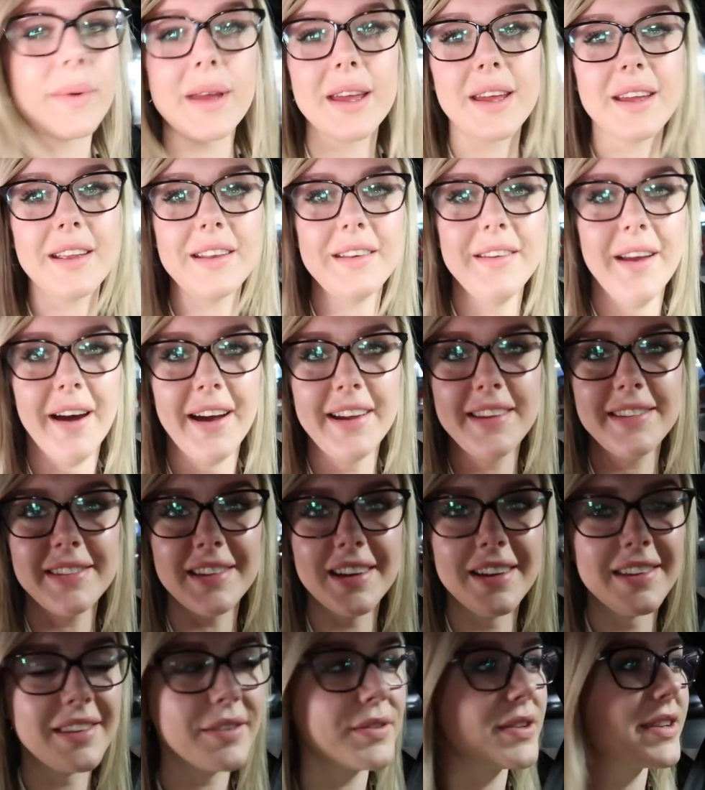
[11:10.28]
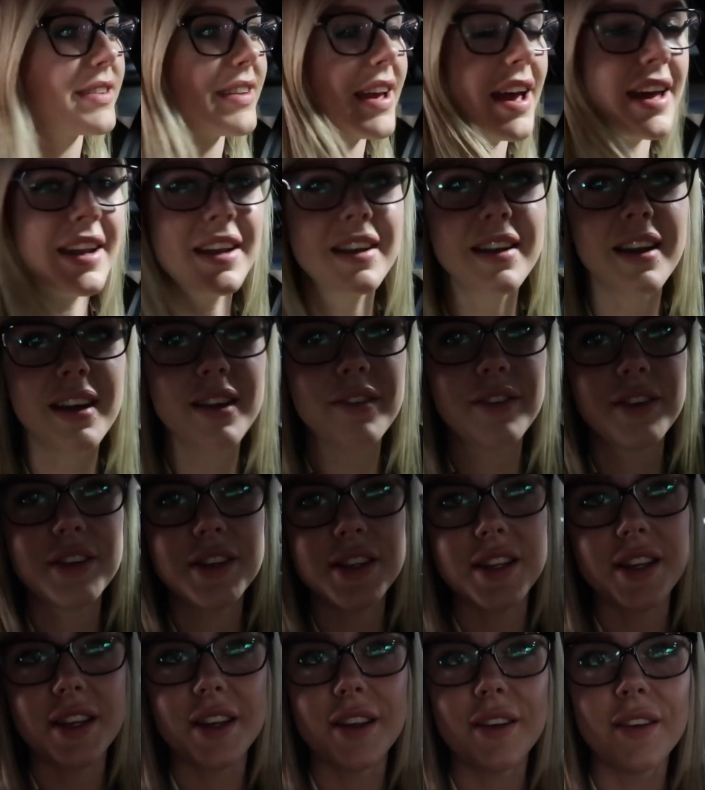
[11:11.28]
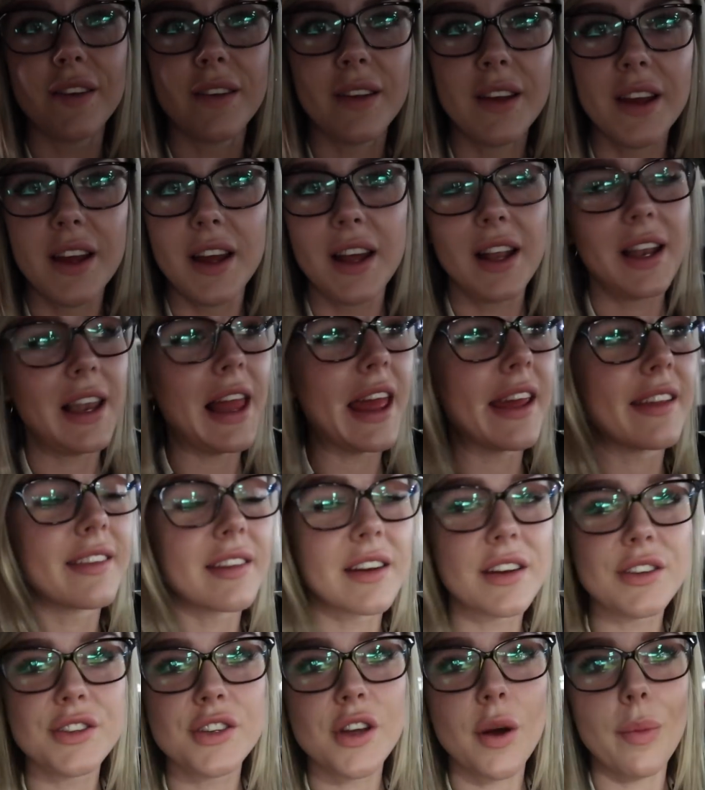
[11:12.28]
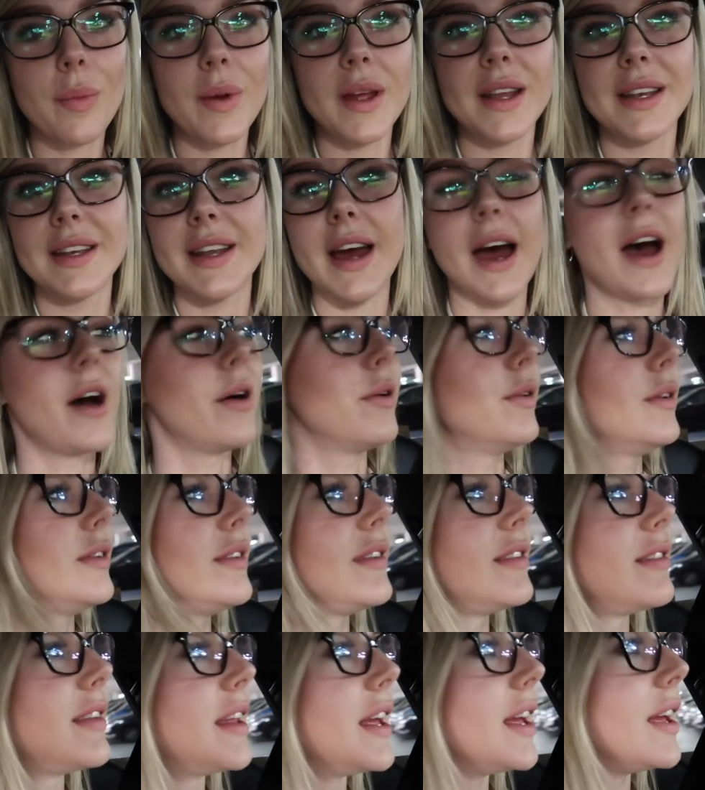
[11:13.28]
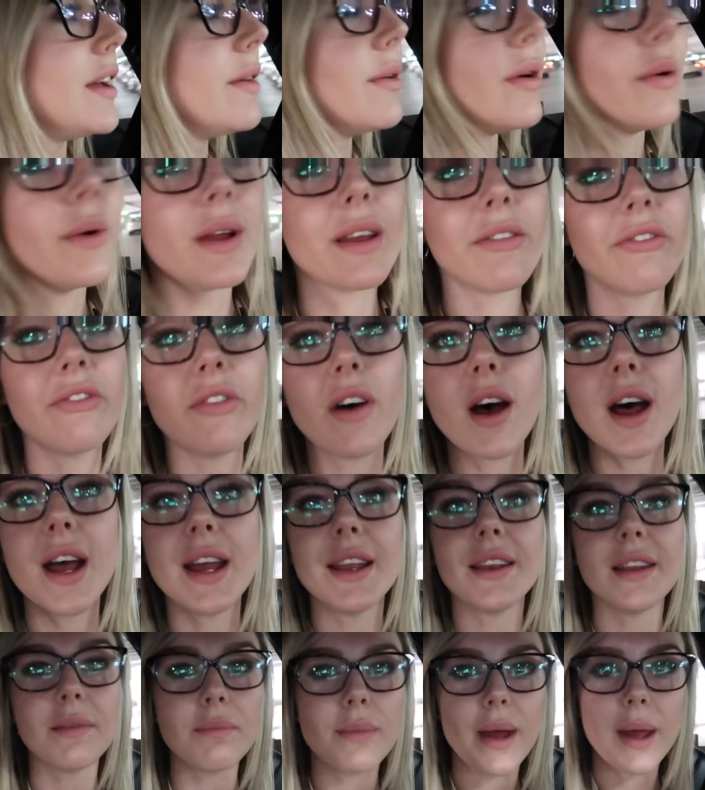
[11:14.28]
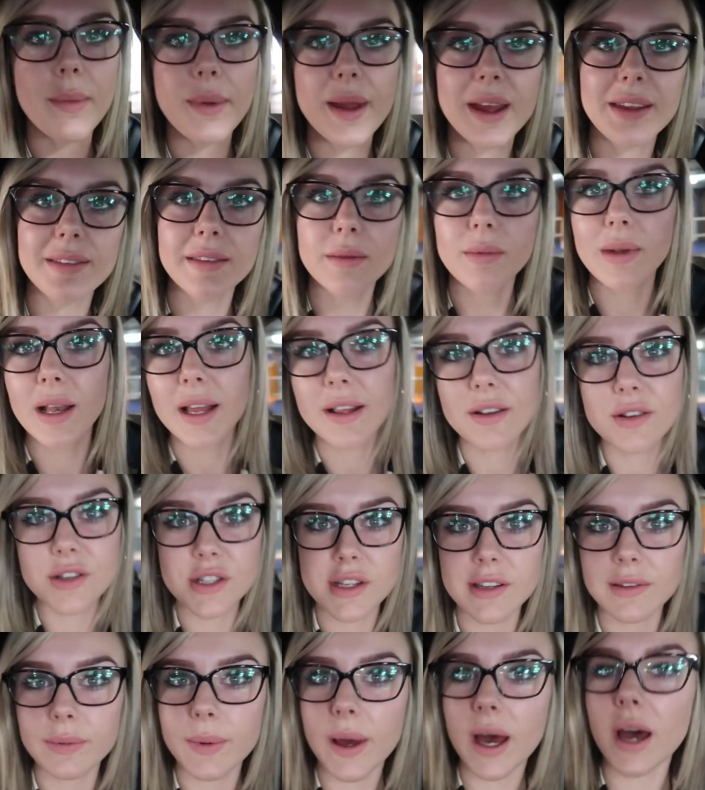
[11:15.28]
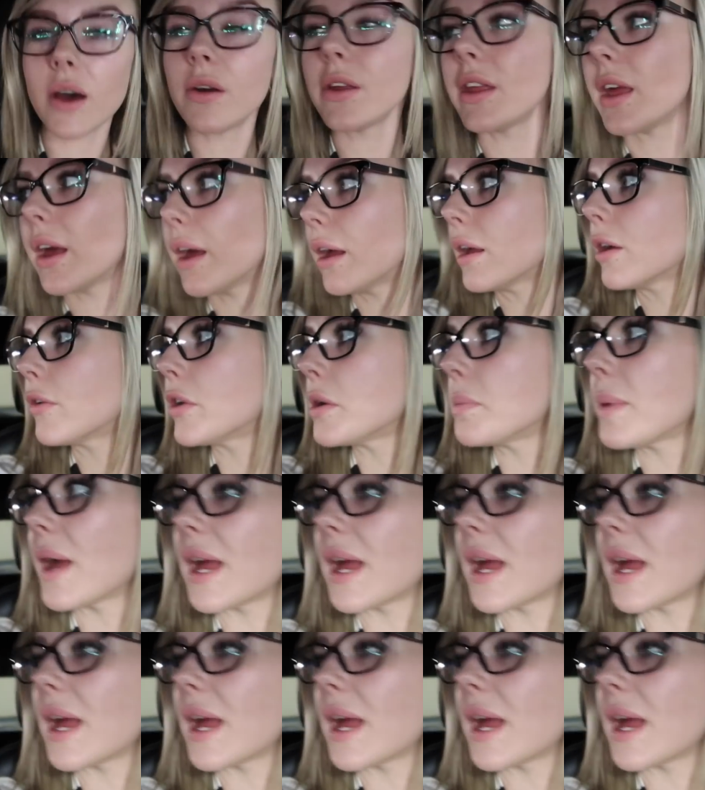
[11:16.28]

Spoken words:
a bit nicer. So we're just heading over to Lakeside Shopping now to see what we can find and maybe get some lunch as well. You hungry,